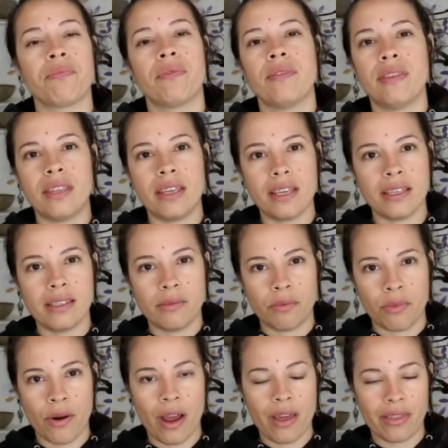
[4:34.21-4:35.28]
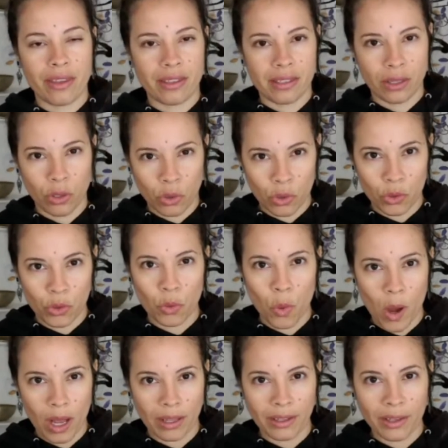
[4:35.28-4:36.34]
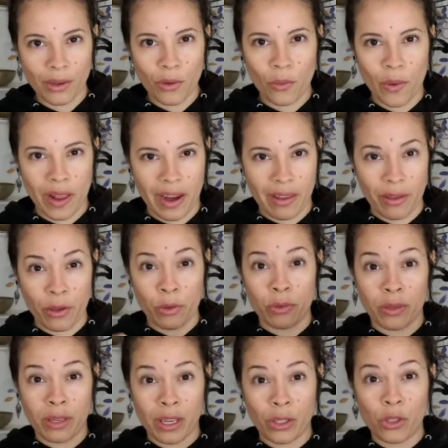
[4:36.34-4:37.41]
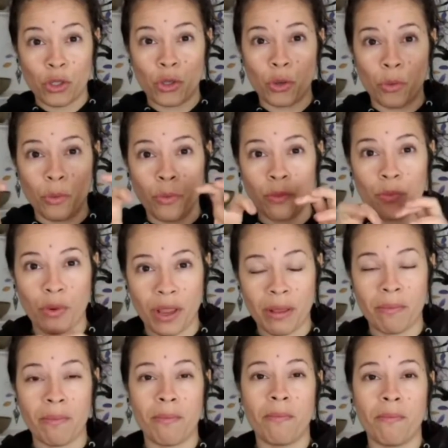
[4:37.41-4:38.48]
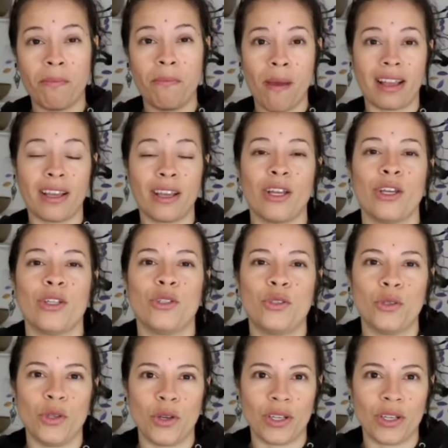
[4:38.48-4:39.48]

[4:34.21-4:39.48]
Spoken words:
This breath is a good one when you need to bring back to your